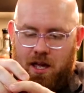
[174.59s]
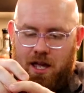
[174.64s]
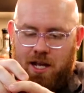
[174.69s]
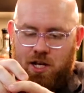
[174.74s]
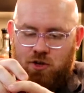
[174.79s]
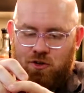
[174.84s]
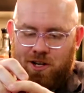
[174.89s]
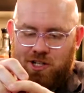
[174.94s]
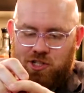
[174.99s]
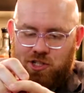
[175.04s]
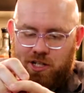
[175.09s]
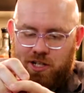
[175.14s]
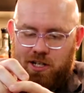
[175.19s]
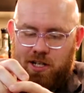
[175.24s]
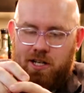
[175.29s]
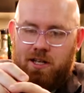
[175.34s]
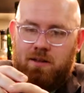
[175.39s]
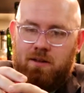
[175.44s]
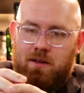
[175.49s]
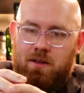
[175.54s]

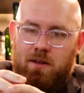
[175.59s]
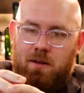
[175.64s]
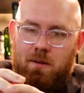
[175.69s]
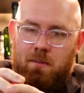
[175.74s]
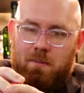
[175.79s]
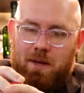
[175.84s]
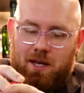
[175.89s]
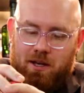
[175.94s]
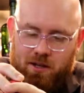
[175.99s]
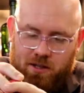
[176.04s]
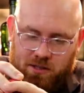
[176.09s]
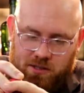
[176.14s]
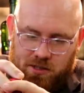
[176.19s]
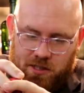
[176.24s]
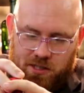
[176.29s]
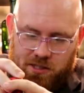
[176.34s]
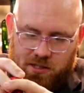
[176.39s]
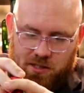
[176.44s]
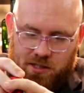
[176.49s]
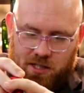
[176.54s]
Interestingly, because
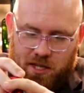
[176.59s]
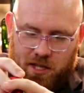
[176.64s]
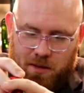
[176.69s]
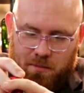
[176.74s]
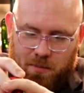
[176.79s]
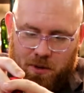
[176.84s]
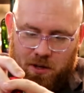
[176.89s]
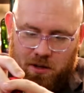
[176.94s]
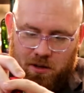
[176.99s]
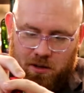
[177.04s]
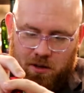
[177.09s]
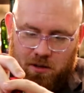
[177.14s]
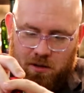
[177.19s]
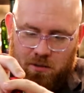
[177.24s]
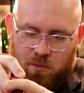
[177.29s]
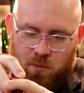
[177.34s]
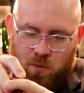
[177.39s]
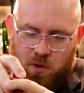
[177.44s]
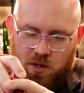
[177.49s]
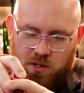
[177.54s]
this
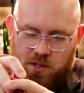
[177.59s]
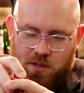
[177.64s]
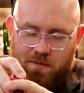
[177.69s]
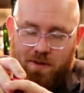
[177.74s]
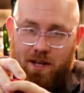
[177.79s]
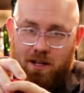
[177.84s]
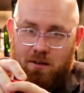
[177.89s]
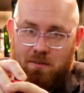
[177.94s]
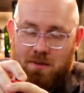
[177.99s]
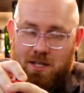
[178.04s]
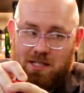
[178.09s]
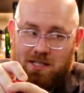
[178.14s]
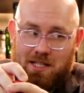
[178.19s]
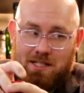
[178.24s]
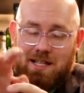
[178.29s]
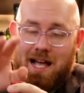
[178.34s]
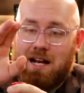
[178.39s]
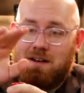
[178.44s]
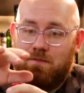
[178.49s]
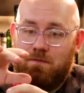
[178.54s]
bottle was available, this
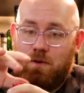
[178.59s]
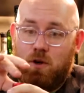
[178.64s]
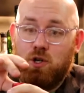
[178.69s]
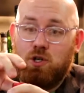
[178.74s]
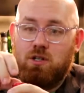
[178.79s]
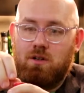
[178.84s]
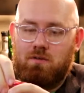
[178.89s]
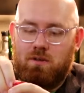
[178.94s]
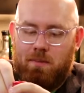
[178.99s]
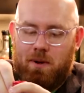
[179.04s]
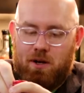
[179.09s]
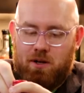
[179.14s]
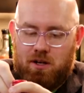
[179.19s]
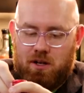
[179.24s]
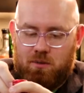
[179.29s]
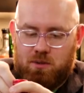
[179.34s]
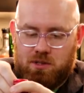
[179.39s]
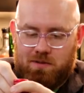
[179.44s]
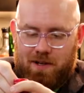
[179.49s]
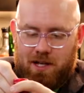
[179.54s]
exact version of the
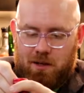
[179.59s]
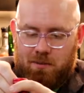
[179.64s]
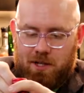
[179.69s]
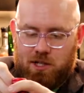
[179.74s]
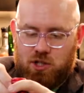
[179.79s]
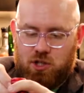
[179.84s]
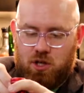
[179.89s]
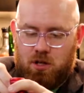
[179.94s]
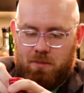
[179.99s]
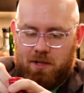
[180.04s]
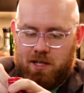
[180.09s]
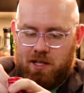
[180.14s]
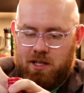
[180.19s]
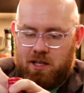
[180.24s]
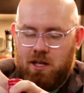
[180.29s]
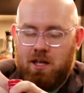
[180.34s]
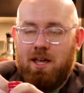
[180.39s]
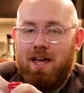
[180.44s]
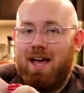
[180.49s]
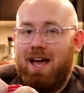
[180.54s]
bottling was available in Germany,
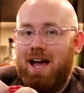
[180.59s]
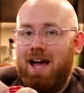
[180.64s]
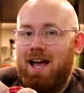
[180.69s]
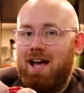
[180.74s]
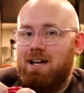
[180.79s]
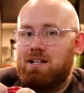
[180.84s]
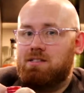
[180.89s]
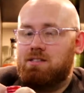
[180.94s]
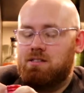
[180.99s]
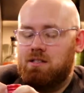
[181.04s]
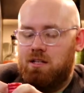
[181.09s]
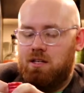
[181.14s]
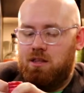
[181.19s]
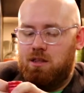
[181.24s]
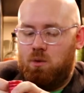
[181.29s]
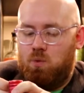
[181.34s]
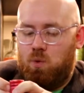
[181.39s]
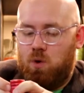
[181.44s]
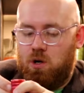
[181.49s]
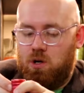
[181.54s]
it has
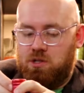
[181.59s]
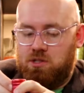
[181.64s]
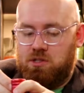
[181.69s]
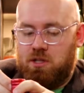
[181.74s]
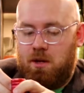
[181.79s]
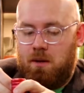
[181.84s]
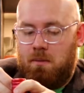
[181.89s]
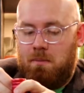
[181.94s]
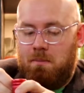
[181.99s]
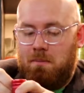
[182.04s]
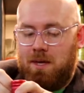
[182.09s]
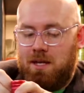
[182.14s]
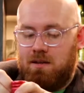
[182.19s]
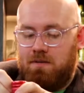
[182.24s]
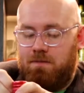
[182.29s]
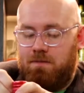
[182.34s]
the words "mit